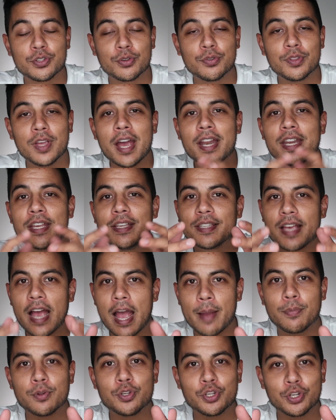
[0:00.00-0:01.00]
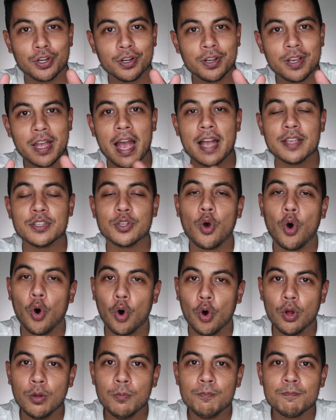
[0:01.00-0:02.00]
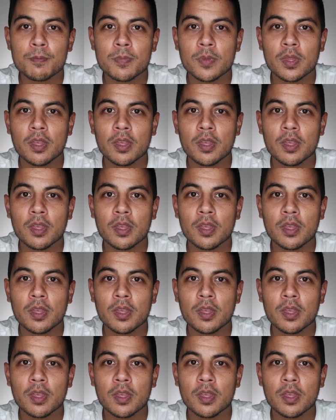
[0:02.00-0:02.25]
So that is aperture as a whole.